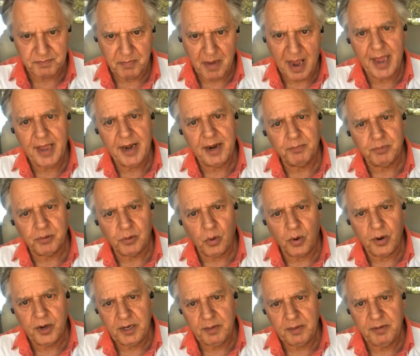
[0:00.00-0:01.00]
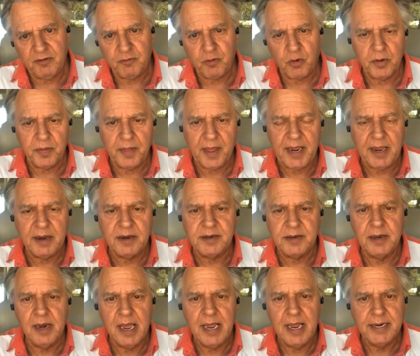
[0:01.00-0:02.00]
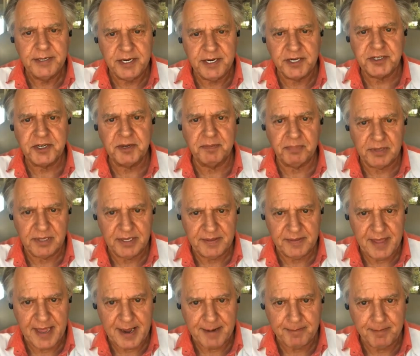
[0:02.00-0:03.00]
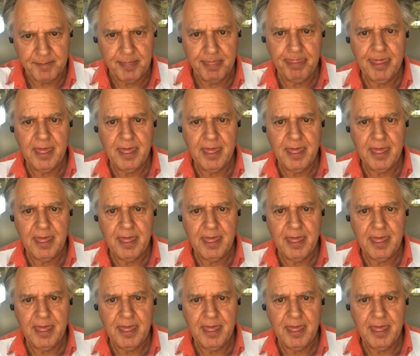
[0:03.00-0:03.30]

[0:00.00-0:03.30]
by an employee before they can discipline them.